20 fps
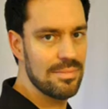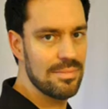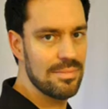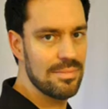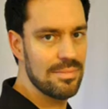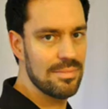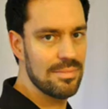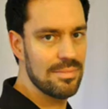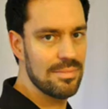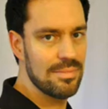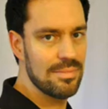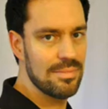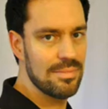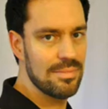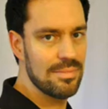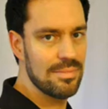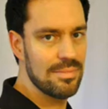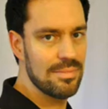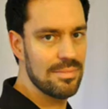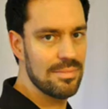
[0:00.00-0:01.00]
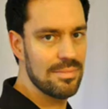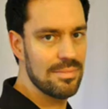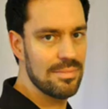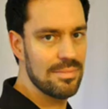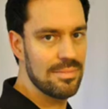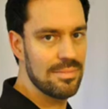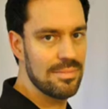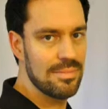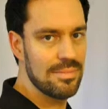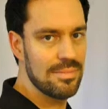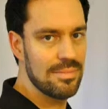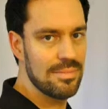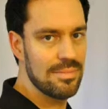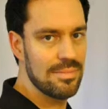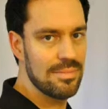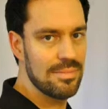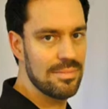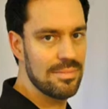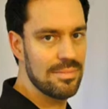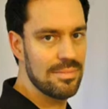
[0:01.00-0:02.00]

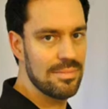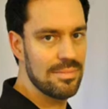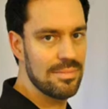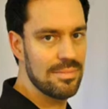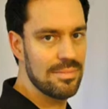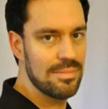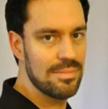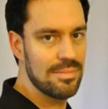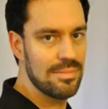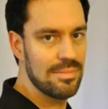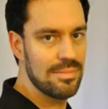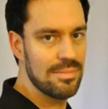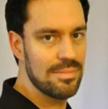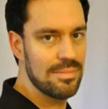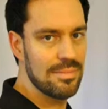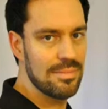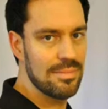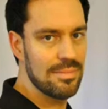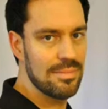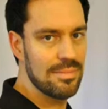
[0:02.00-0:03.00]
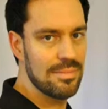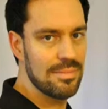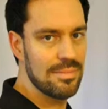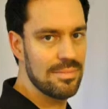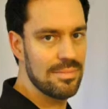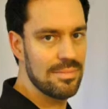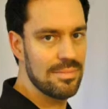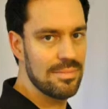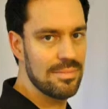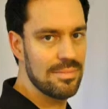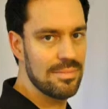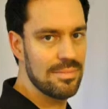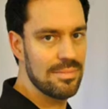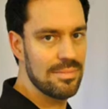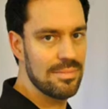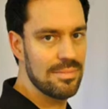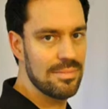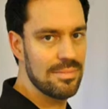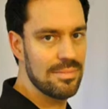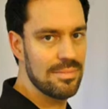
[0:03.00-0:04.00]

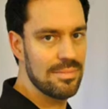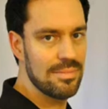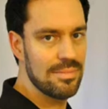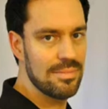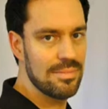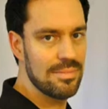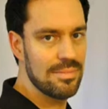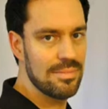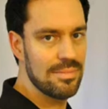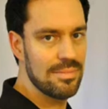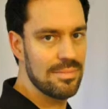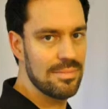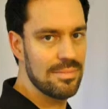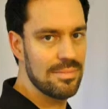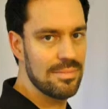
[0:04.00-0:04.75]
(no lip movement)